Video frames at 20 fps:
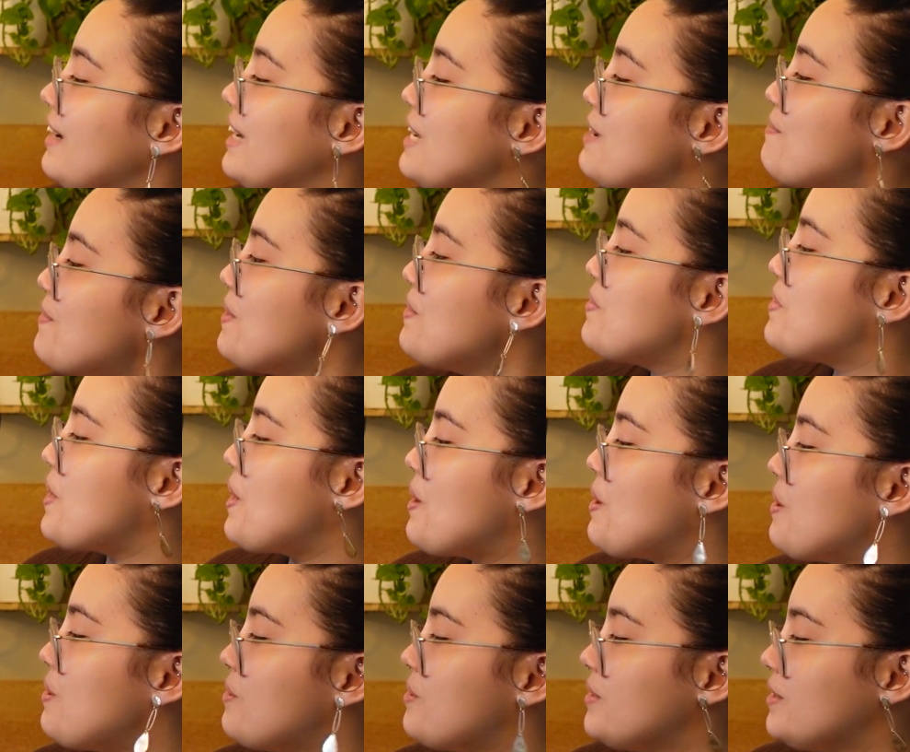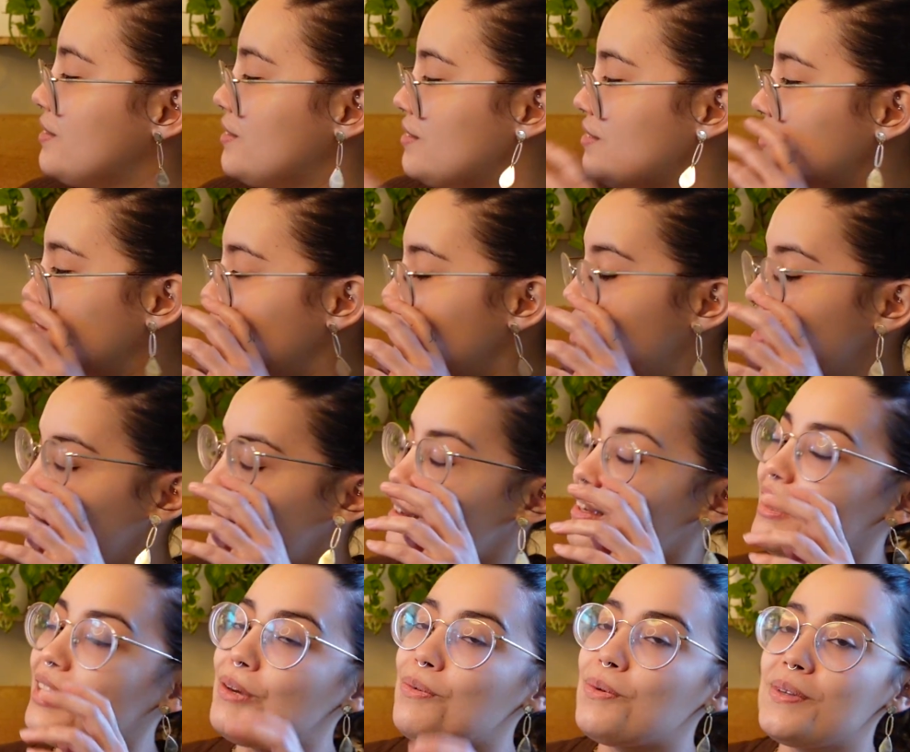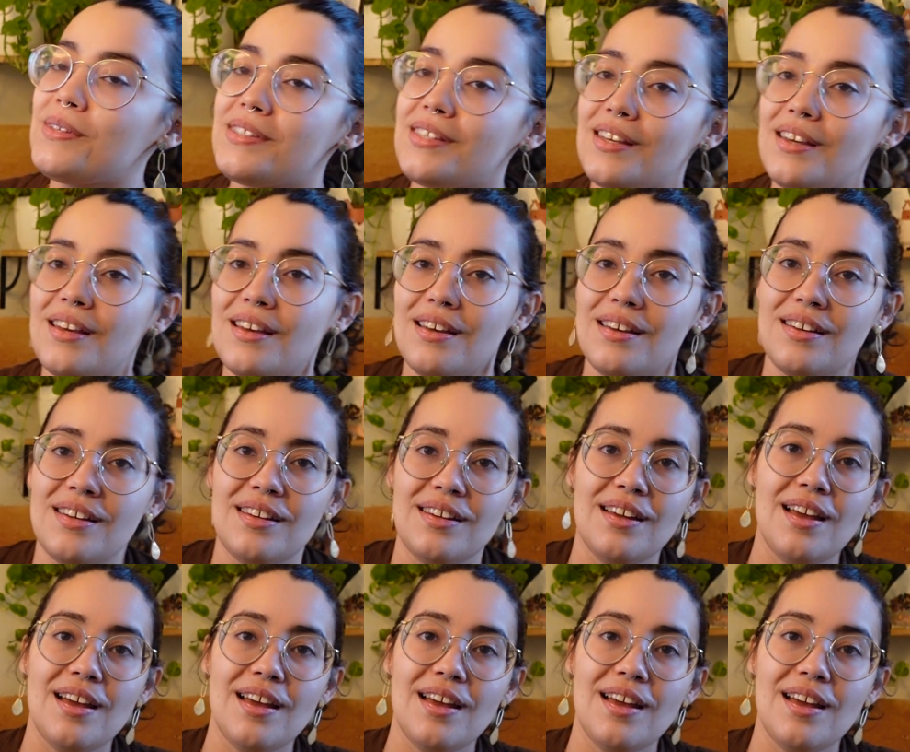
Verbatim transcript: even though he was uh,